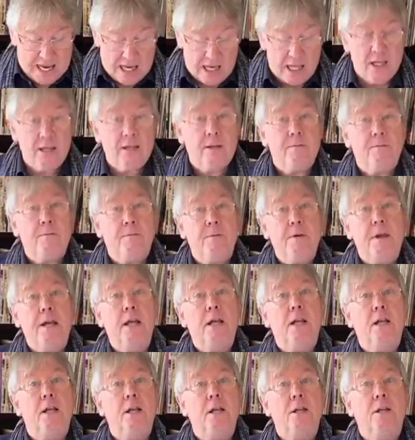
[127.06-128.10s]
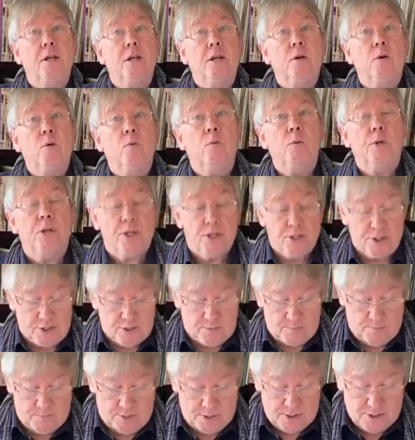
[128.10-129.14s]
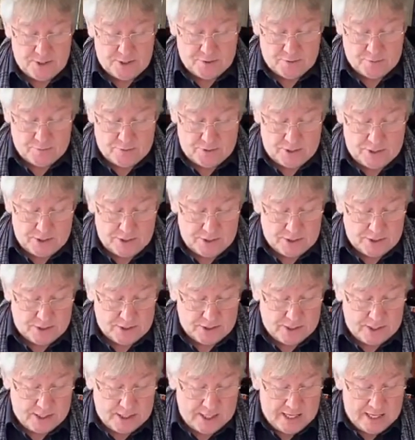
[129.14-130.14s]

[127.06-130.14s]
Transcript: in the field with his mysteries.